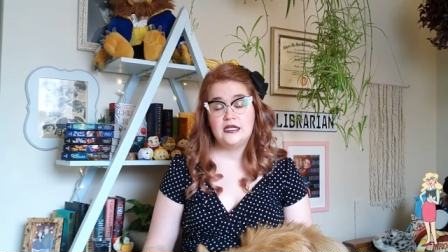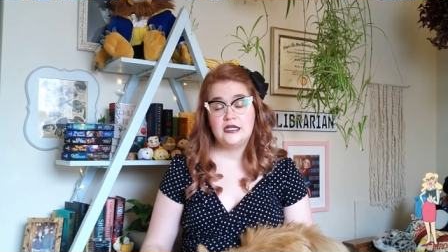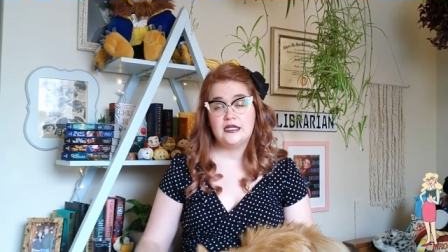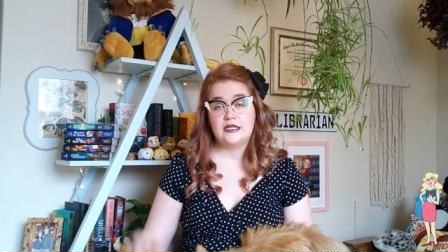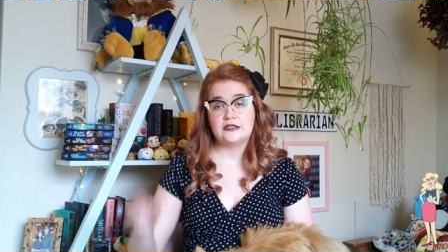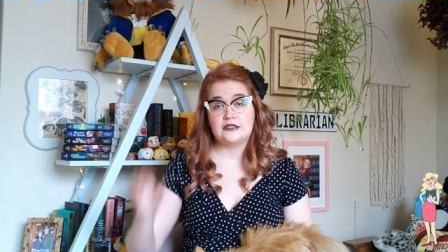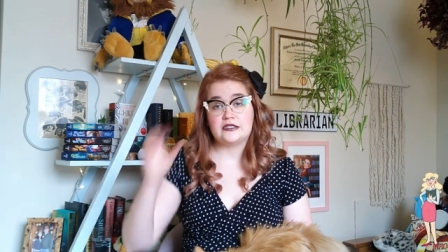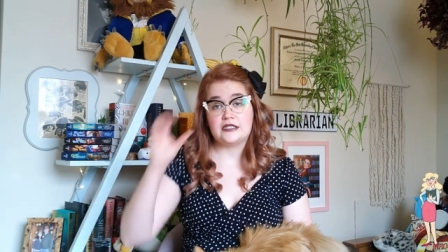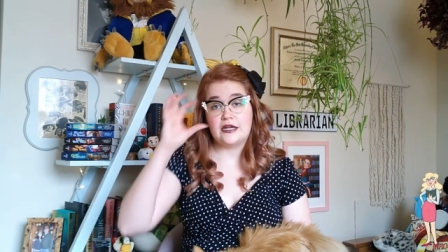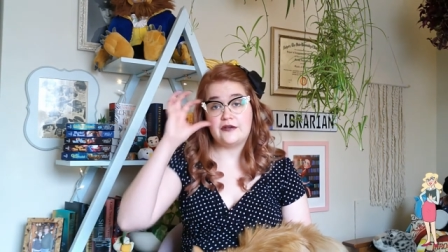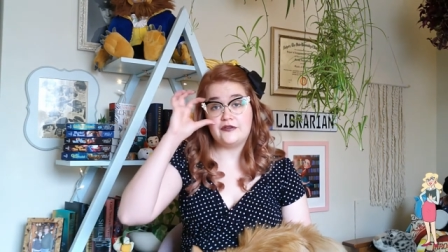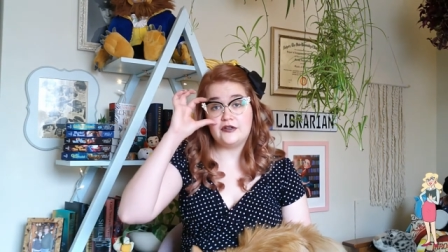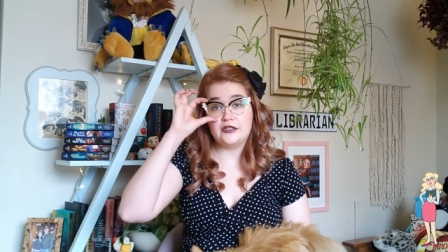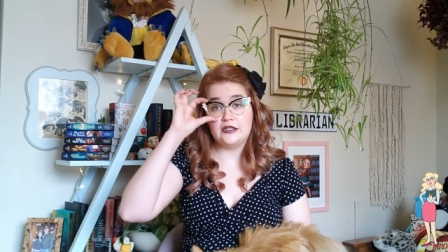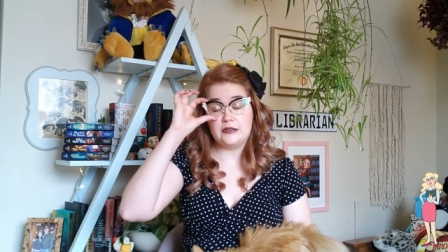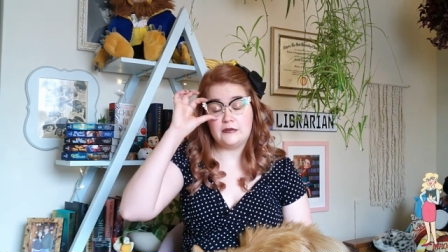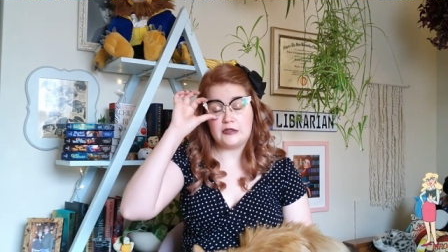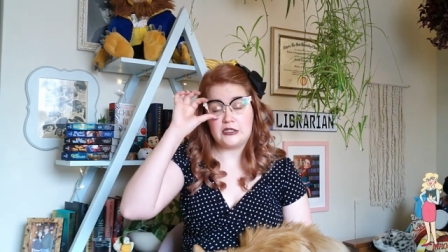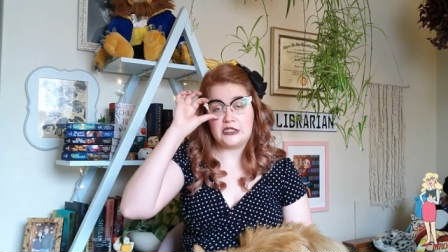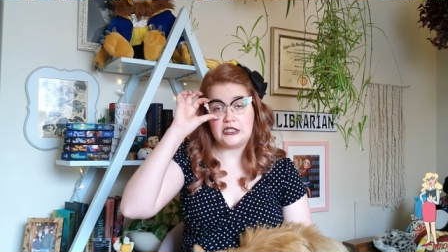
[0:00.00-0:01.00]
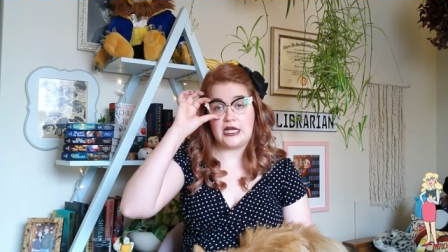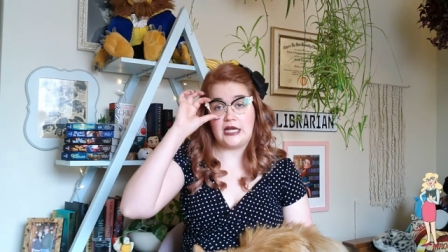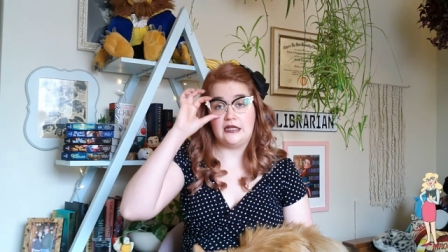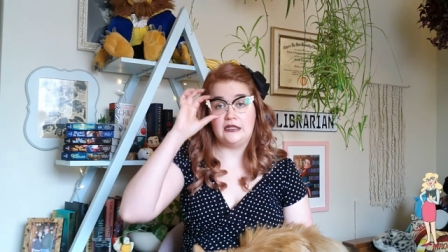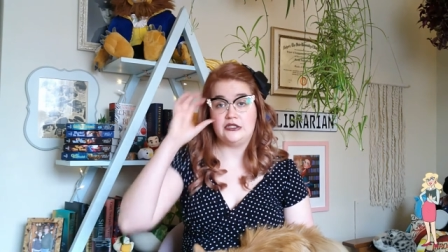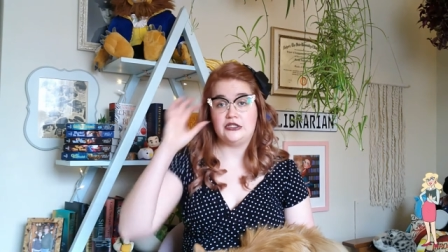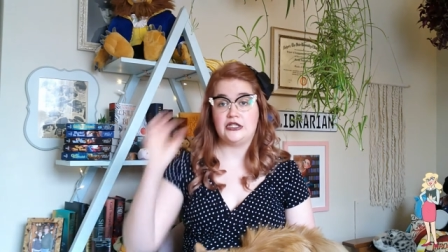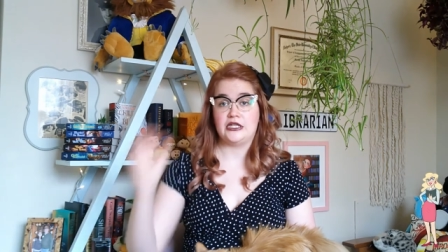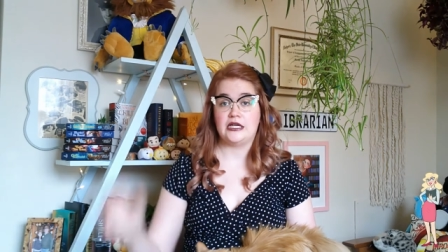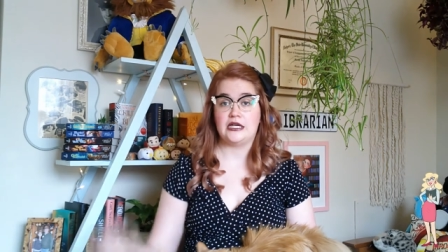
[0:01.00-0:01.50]
It's definitely been
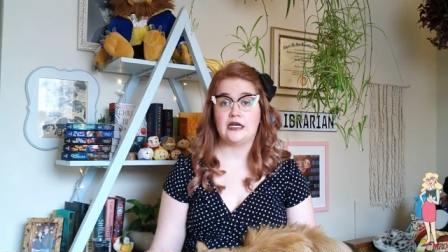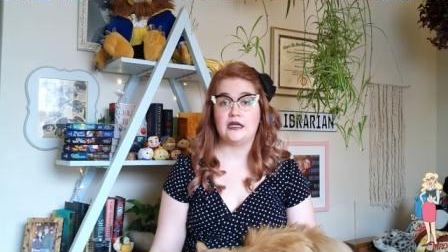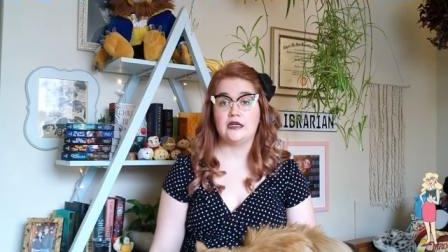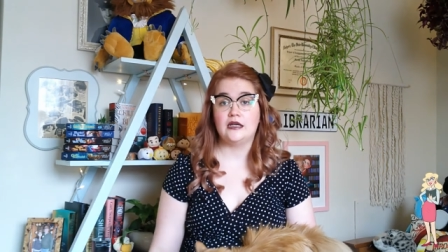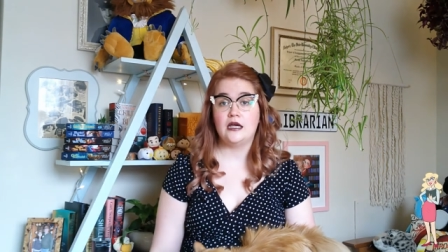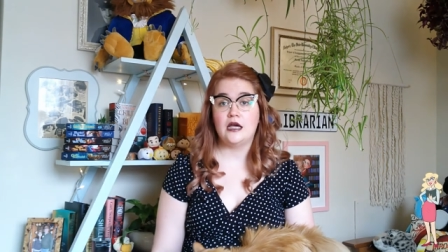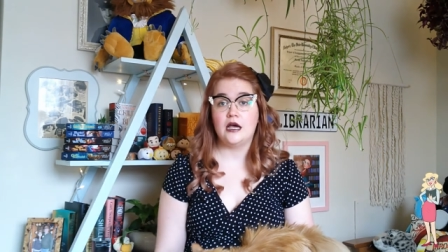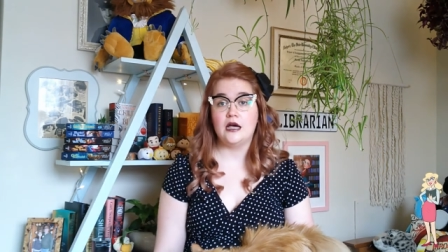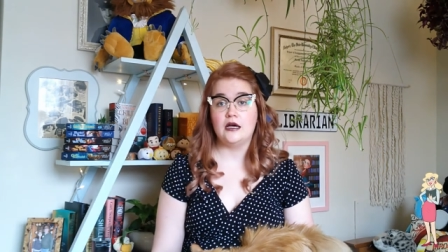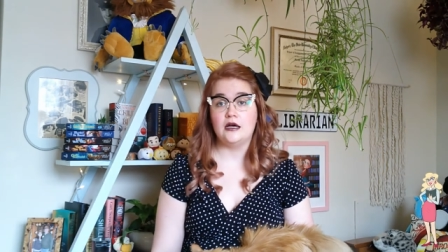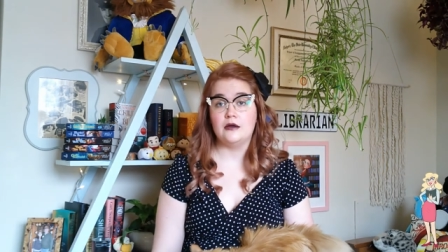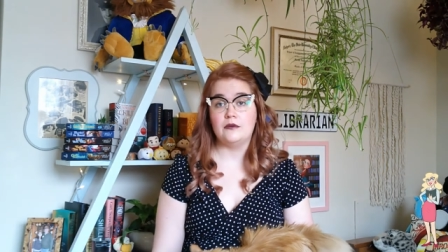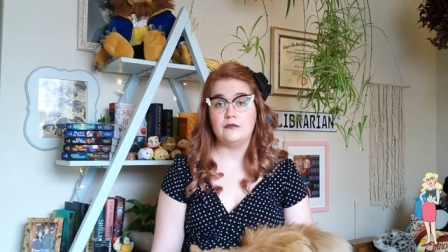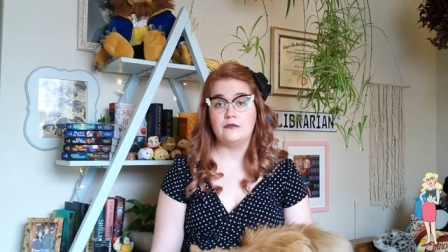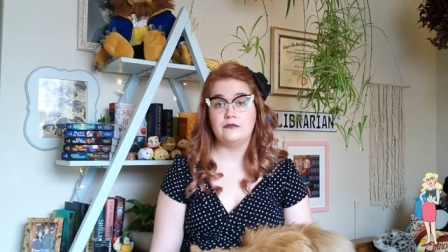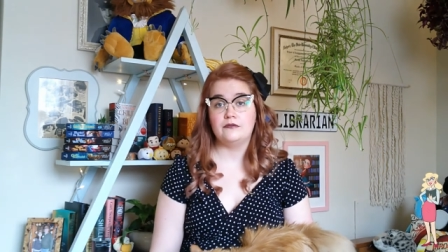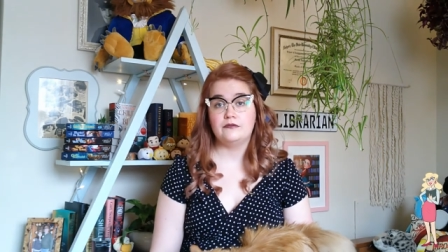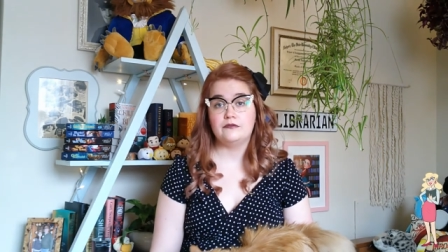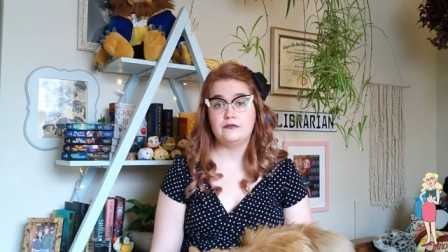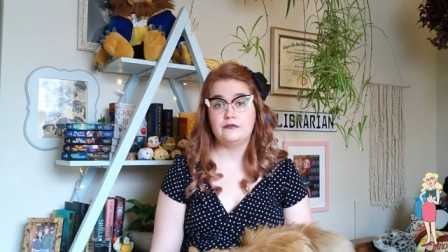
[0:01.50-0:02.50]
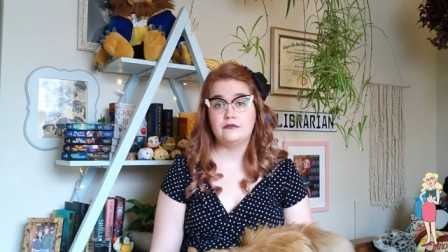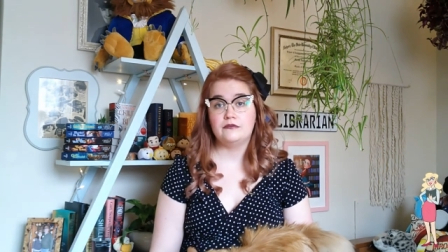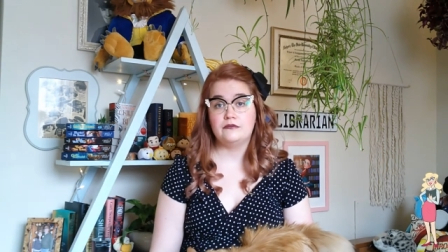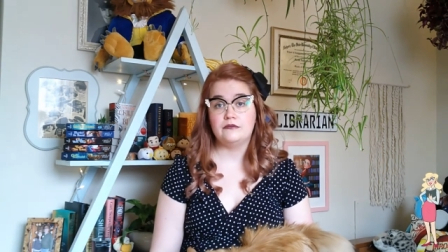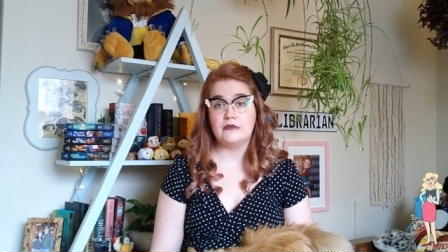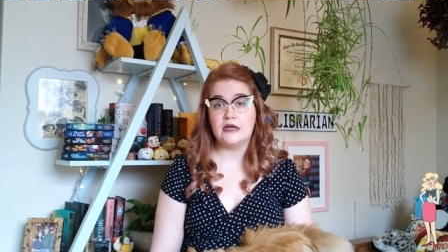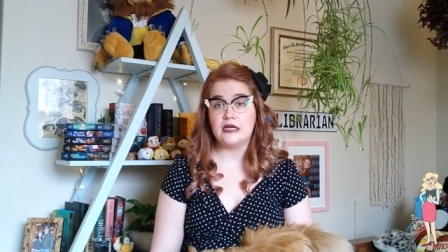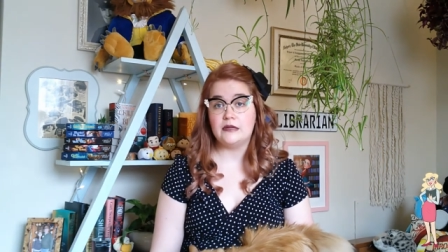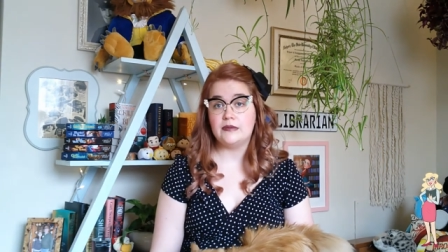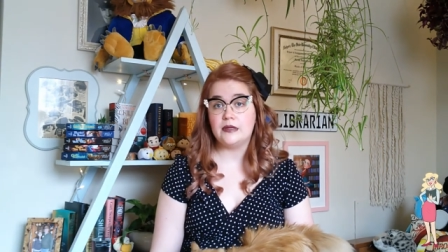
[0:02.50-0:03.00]
challenging. Um,
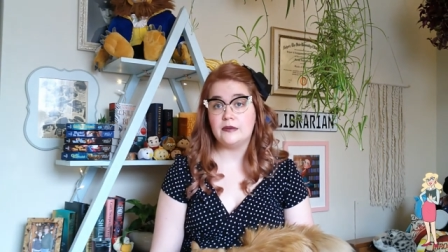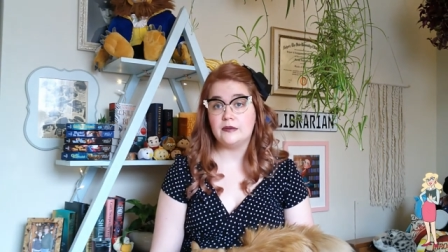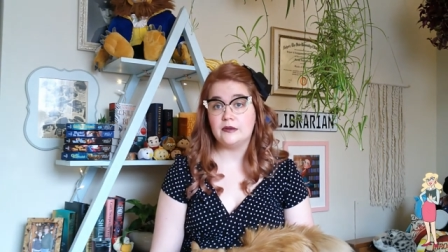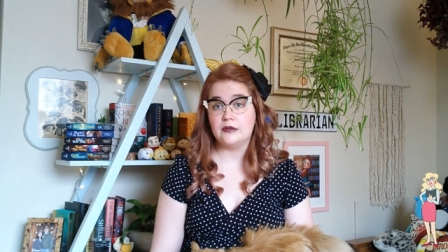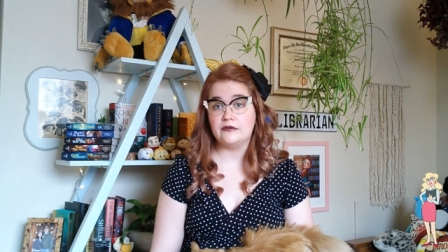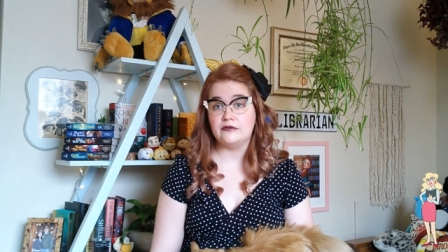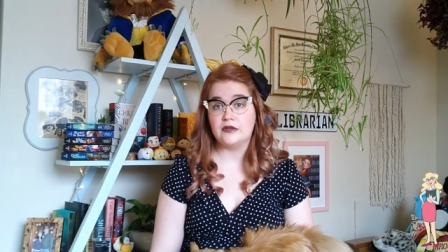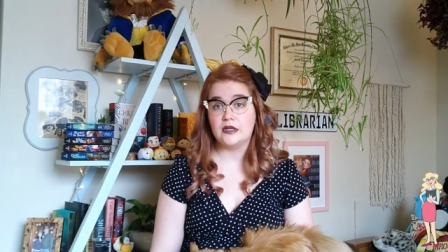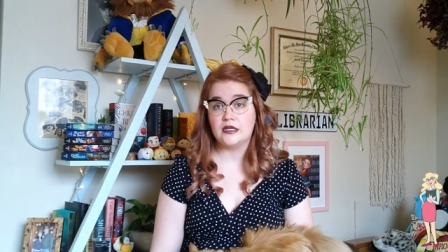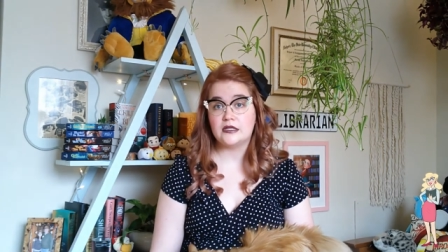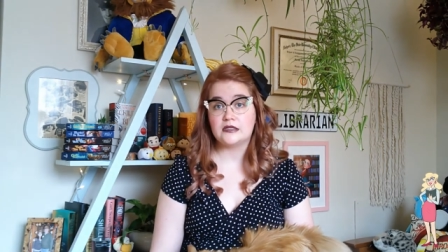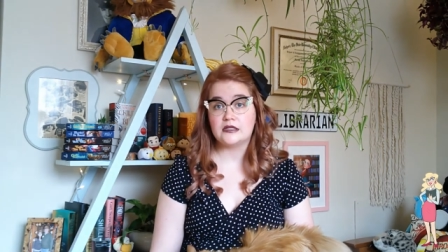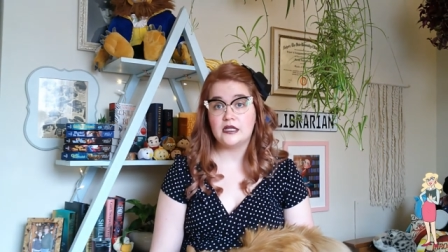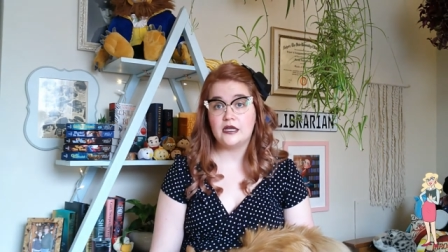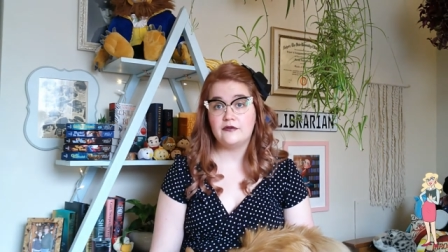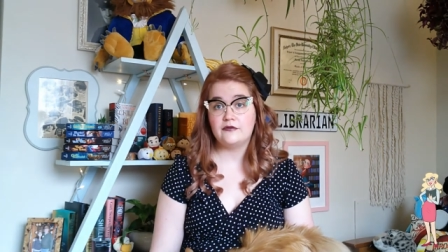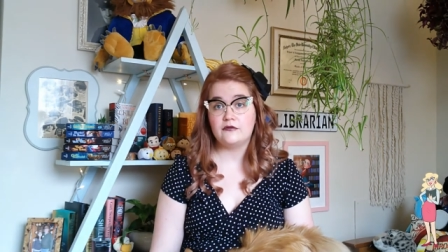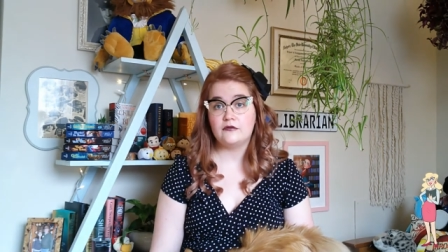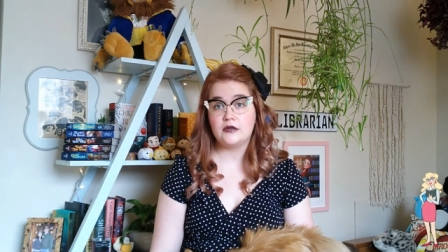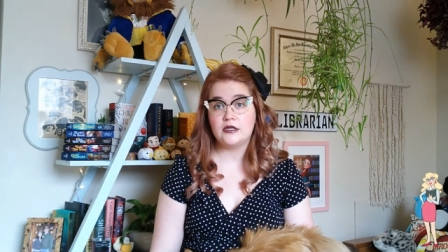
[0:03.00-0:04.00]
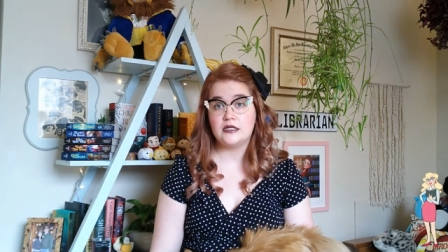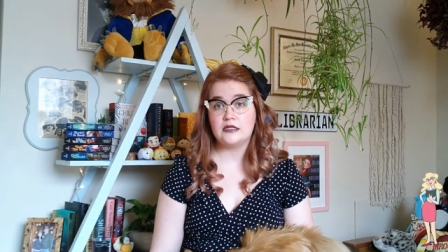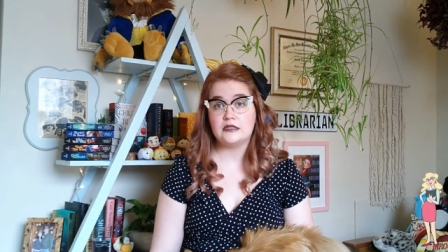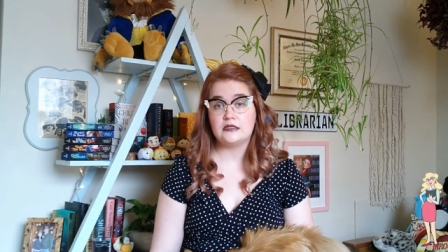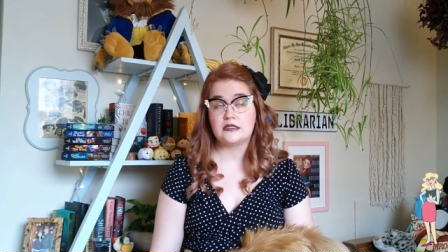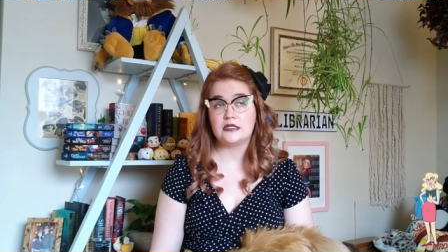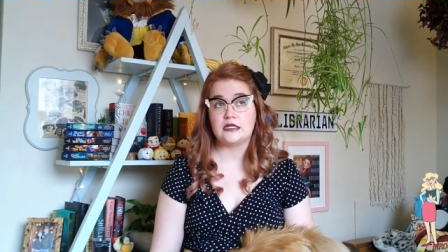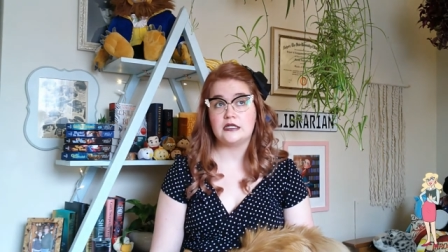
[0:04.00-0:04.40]
many people have lost loved ones.